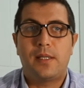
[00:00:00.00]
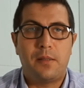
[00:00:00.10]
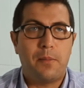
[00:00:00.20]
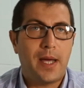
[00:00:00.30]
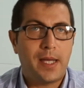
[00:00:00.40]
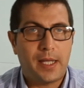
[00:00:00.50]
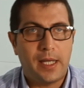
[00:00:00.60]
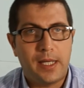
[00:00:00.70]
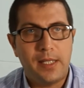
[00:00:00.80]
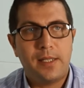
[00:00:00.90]
in my
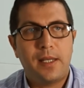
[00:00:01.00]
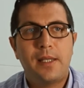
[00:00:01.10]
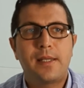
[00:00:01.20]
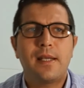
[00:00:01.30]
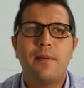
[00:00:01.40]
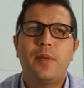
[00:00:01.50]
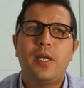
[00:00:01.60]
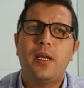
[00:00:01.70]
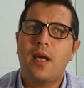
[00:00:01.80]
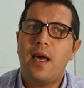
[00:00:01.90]
case, is
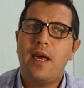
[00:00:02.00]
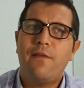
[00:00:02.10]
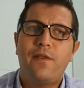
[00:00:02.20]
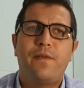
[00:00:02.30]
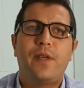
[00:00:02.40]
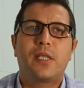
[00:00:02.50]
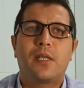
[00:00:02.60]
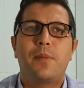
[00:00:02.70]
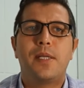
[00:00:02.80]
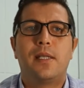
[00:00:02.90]
something every
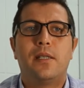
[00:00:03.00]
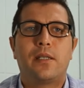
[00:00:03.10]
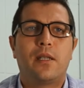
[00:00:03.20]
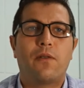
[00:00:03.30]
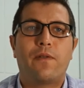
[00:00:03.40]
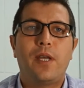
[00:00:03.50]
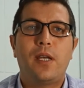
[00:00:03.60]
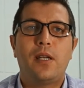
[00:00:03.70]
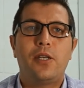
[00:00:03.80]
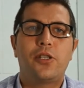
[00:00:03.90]
Vietnamese learner of
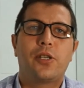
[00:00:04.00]
English